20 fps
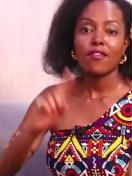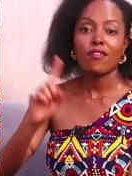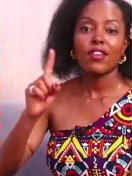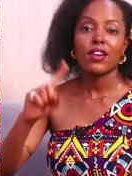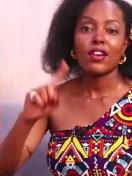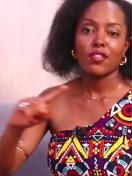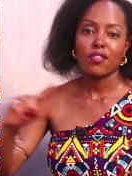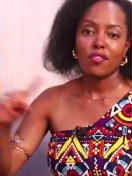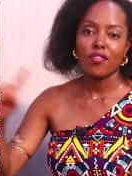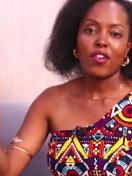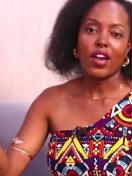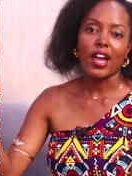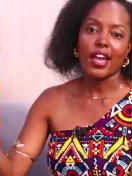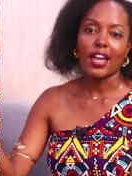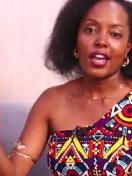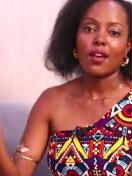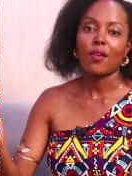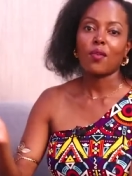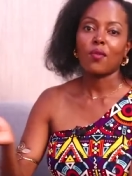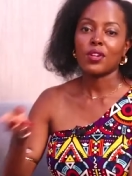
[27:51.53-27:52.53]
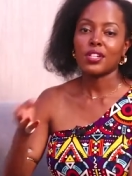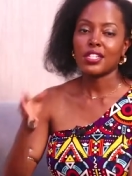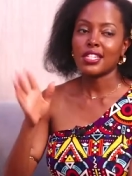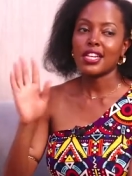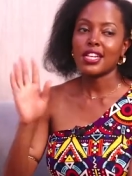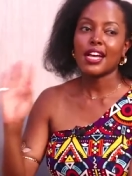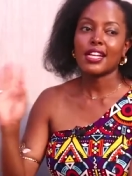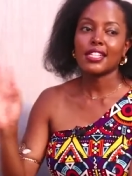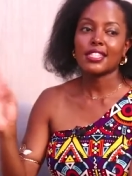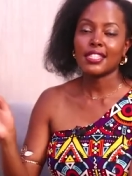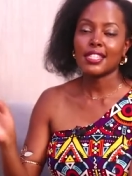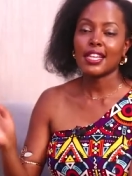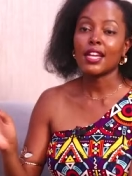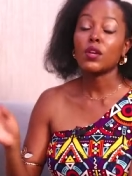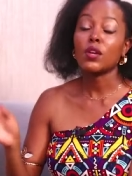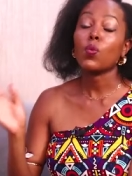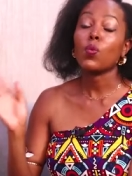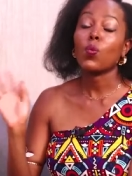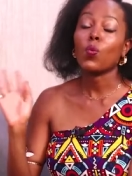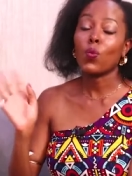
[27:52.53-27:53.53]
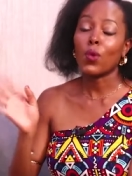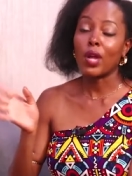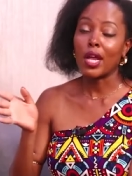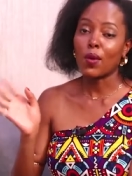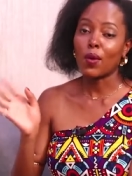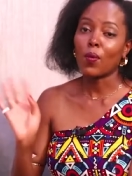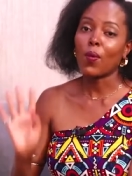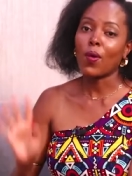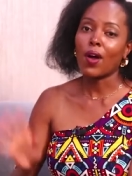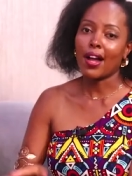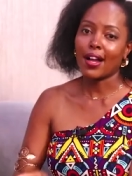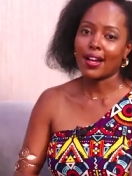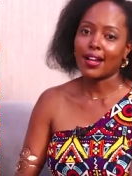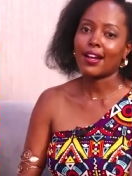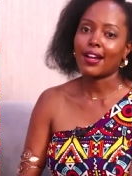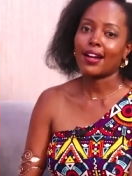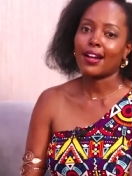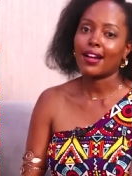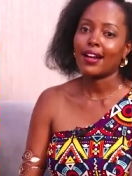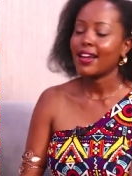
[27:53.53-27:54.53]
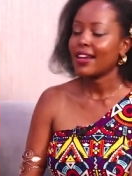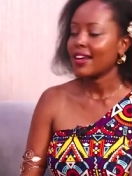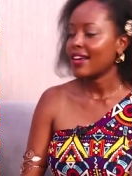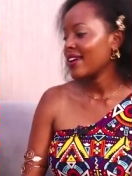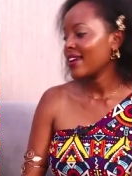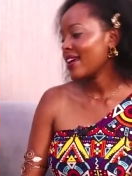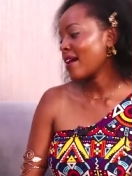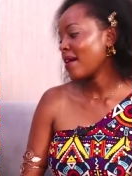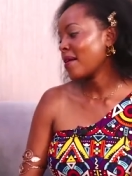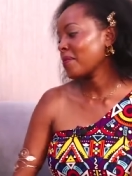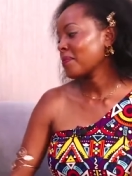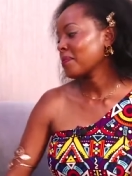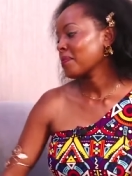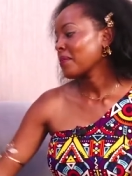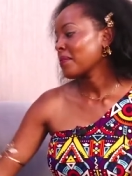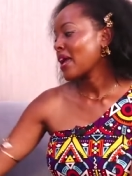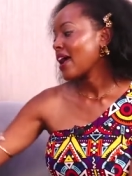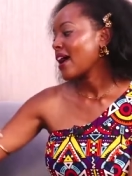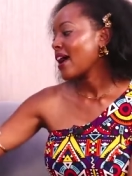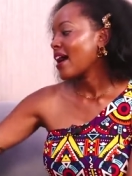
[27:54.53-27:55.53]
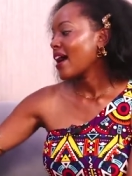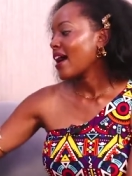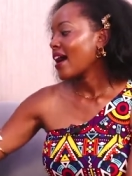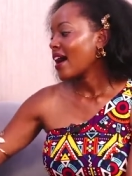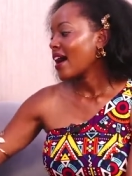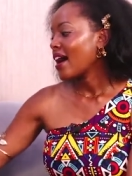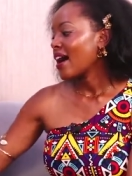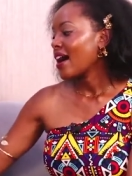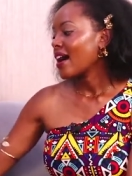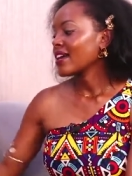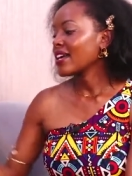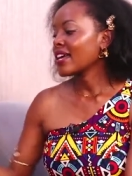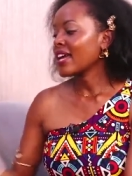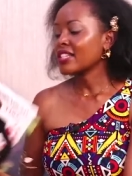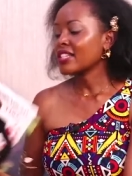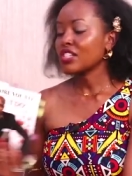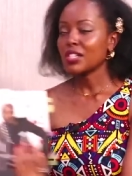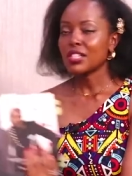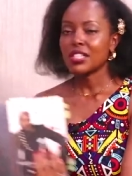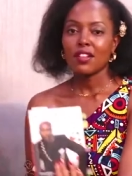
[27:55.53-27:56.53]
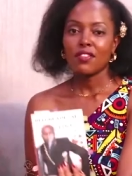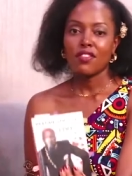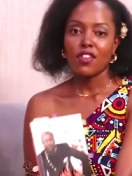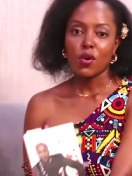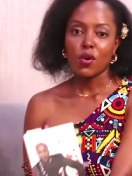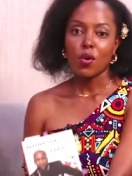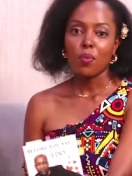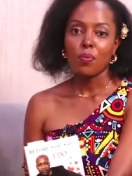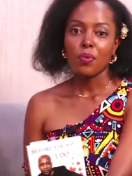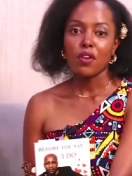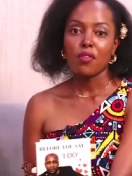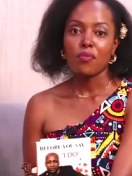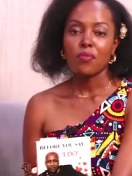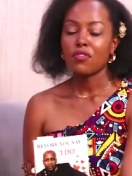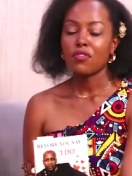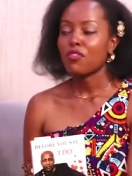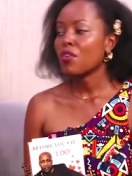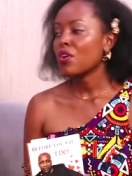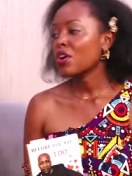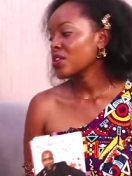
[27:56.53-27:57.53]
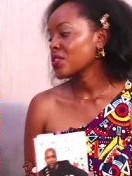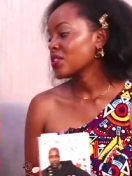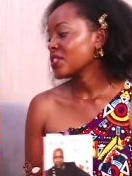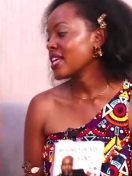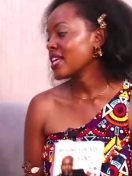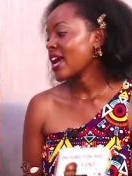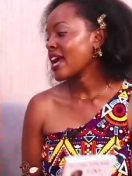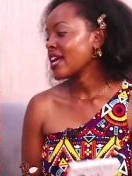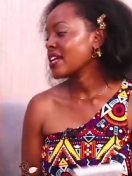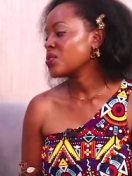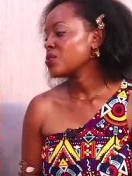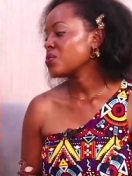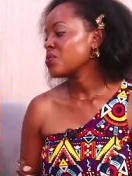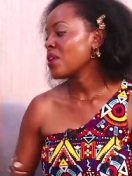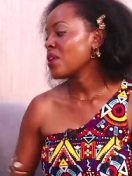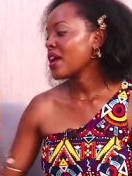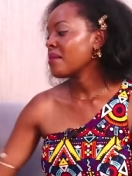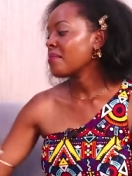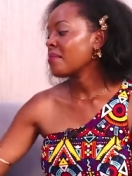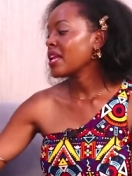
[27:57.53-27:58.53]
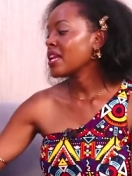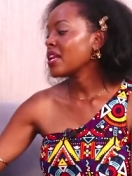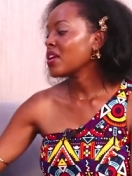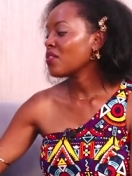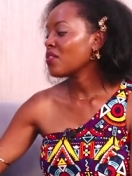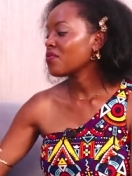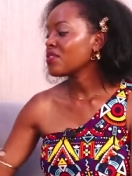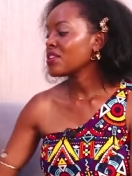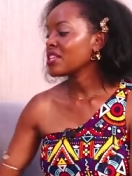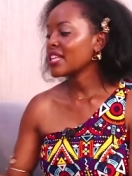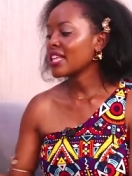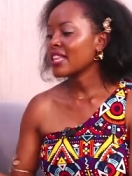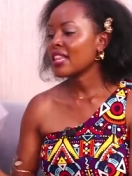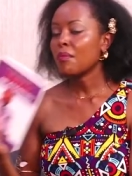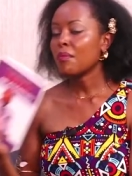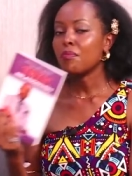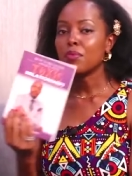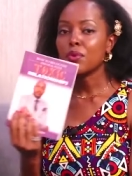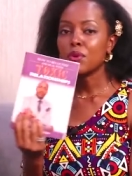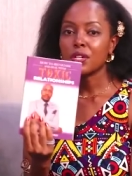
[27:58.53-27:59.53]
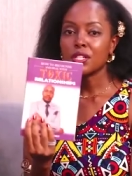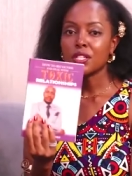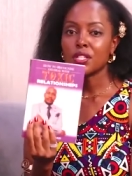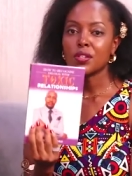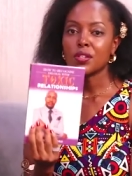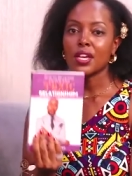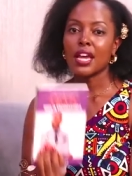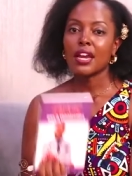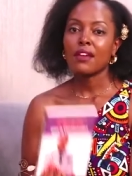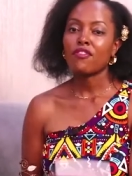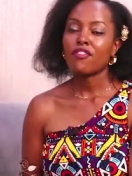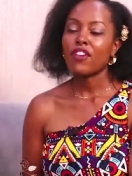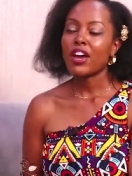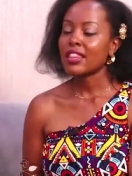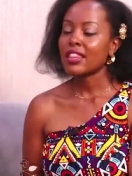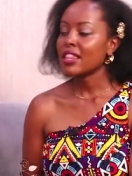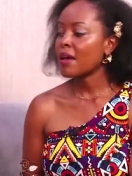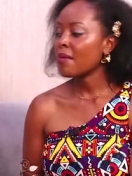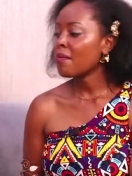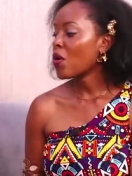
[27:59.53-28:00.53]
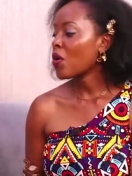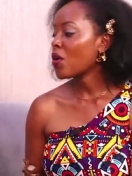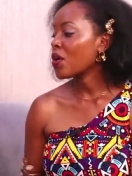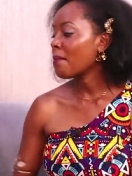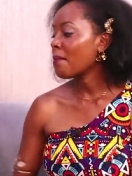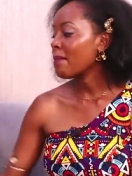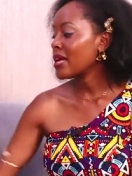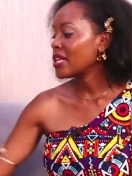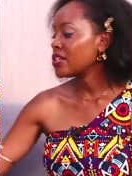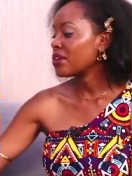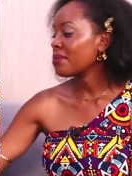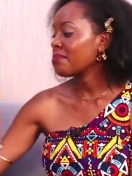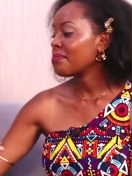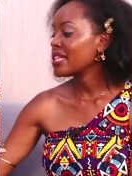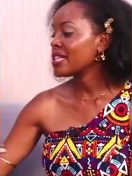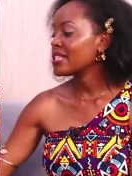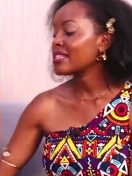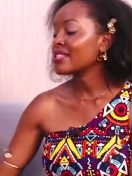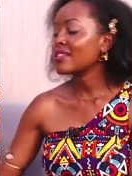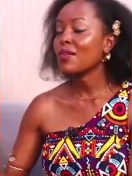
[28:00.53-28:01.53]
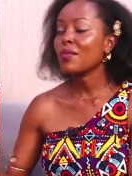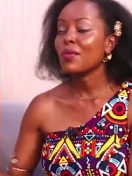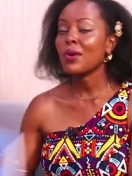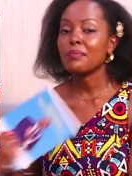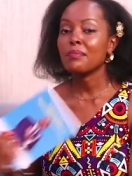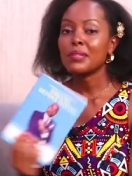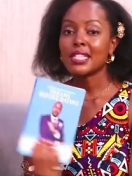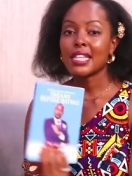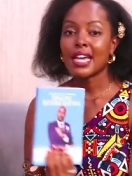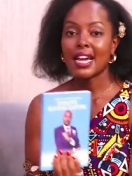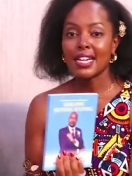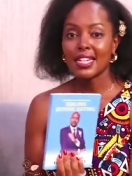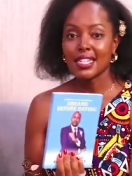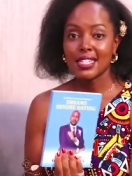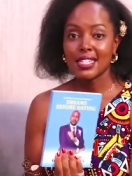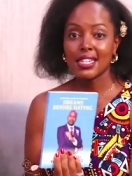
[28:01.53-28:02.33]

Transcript: verify what he has said will work. Yeah. Get yourself a copy of Before You Say I Do. And many of these other books, you can find them on Benjamin's website,